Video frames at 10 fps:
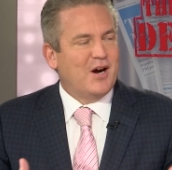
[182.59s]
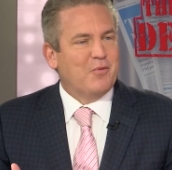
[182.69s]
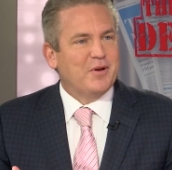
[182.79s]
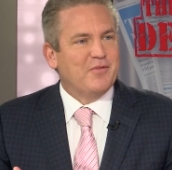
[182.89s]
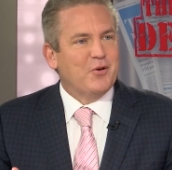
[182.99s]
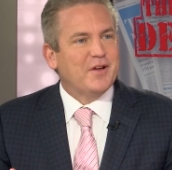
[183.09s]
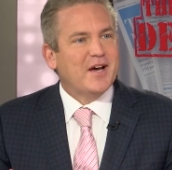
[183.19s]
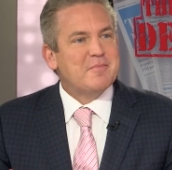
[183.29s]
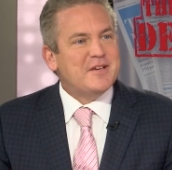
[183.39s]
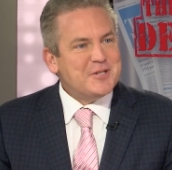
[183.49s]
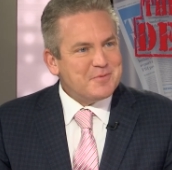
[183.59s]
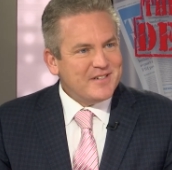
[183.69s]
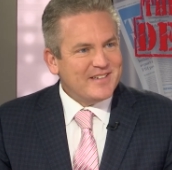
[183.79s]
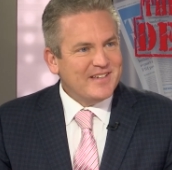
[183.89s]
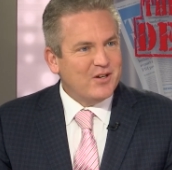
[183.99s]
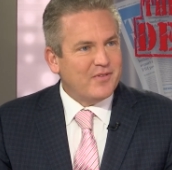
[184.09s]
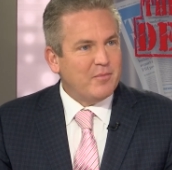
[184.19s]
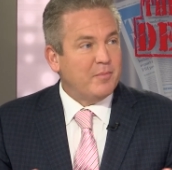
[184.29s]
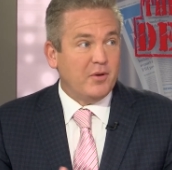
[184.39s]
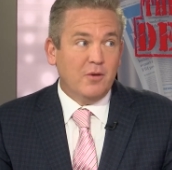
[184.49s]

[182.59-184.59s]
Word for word: Are we voting on impeachment yeah, in November? Right.